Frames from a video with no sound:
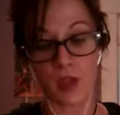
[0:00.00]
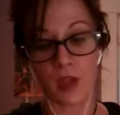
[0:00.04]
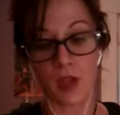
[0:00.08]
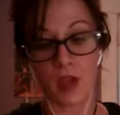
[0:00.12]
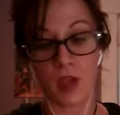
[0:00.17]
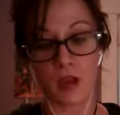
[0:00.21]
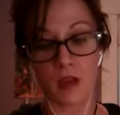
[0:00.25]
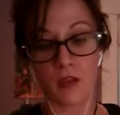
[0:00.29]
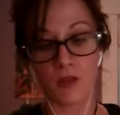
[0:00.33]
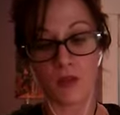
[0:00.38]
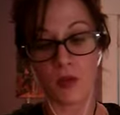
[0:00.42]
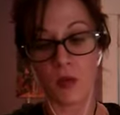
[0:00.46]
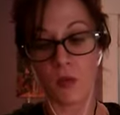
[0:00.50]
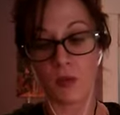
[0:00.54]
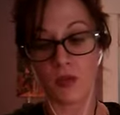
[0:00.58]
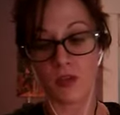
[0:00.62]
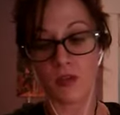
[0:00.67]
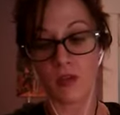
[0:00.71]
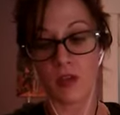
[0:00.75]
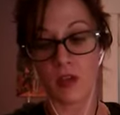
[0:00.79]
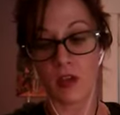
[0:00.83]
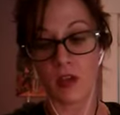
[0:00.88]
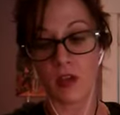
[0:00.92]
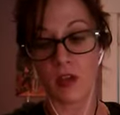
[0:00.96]
And it's
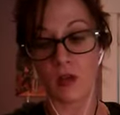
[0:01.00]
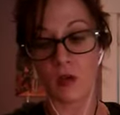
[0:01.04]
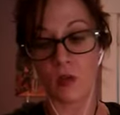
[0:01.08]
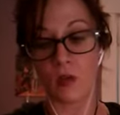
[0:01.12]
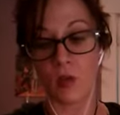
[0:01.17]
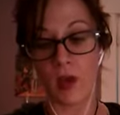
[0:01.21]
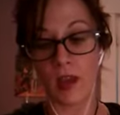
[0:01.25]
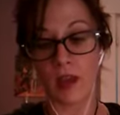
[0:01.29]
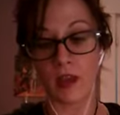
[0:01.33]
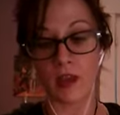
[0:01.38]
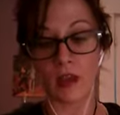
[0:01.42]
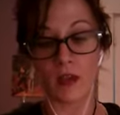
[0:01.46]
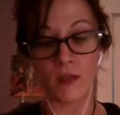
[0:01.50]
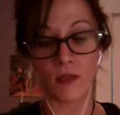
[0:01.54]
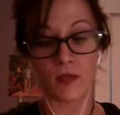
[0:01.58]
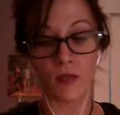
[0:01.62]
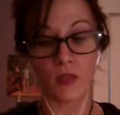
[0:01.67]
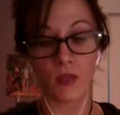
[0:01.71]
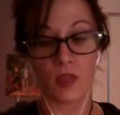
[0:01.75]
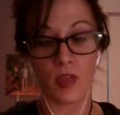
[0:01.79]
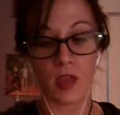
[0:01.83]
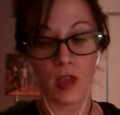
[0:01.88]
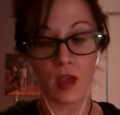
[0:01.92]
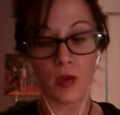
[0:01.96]
almost like you're waiting
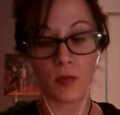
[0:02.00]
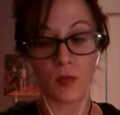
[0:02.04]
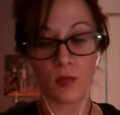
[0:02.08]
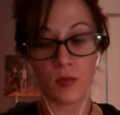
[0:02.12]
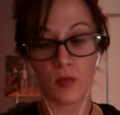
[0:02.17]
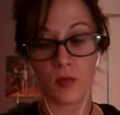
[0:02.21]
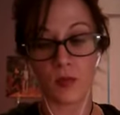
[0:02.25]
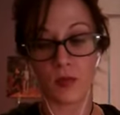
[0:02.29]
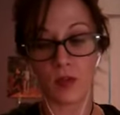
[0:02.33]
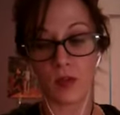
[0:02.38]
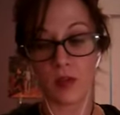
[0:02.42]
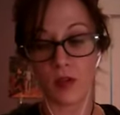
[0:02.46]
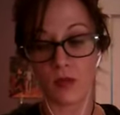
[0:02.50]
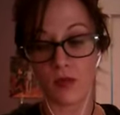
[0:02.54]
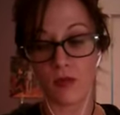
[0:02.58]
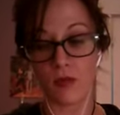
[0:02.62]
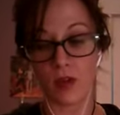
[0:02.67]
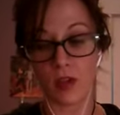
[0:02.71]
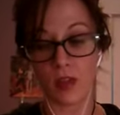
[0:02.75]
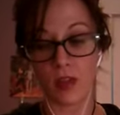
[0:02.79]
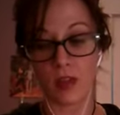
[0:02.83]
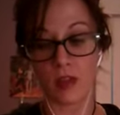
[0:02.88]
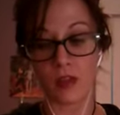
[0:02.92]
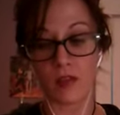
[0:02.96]
for them to
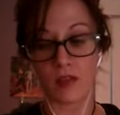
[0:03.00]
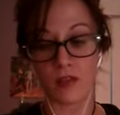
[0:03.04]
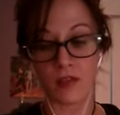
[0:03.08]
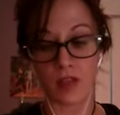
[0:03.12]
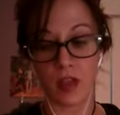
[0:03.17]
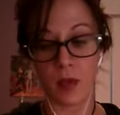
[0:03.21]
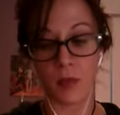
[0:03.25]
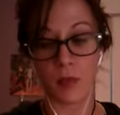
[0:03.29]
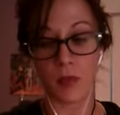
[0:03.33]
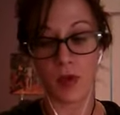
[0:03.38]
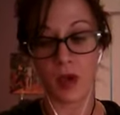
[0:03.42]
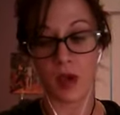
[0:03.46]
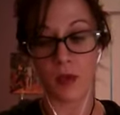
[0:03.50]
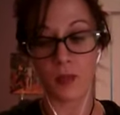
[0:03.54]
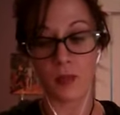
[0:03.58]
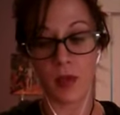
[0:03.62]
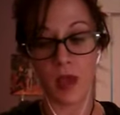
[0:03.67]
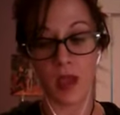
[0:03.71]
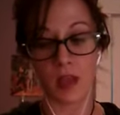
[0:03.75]
really step up.